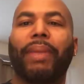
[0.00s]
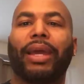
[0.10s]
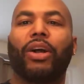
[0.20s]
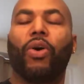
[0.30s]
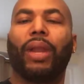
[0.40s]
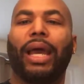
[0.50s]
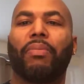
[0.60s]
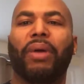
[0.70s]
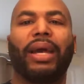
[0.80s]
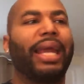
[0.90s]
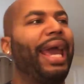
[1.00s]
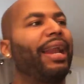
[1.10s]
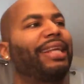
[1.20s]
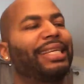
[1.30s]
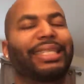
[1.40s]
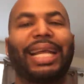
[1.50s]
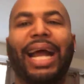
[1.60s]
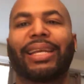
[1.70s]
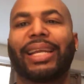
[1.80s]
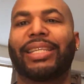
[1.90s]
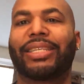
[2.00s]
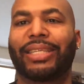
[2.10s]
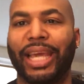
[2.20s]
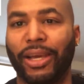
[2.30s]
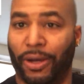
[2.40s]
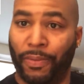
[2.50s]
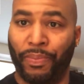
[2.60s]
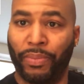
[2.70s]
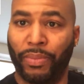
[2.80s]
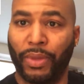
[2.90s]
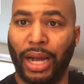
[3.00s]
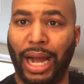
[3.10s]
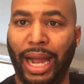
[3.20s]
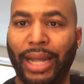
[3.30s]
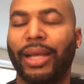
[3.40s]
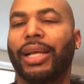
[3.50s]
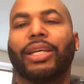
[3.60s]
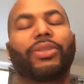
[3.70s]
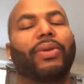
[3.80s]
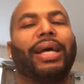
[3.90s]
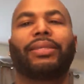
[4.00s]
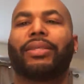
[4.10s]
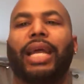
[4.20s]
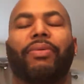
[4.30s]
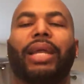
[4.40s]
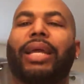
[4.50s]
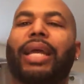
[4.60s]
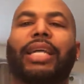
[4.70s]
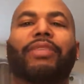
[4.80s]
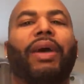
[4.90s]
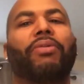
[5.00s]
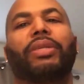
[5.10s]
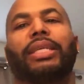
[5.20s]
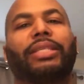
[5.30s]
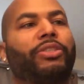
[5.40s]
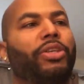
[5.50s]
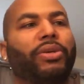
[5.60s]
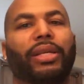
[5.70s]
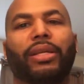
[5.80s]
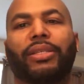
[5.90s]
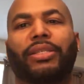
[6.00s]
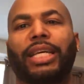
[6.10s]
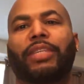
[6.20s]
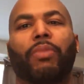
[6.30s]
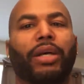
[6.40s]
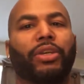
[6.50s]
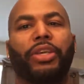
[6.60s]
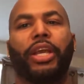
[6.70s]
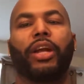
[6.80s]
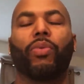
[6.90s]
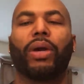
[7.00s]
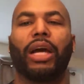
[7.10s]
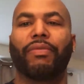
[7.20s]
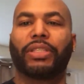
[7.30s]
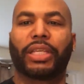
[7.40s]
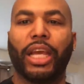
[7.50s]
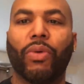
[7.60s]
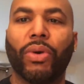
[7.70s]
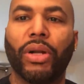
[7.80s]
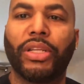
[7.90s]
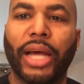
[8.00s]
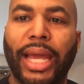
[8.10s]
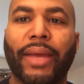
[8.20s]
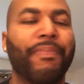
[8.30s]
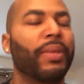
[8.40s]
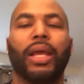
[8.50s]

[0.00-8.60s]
making a whole lot of money had I just gotten that skill. All right, so that's the thing with that, guys. If I would have just took the little six months or year, whatever the skill would have take,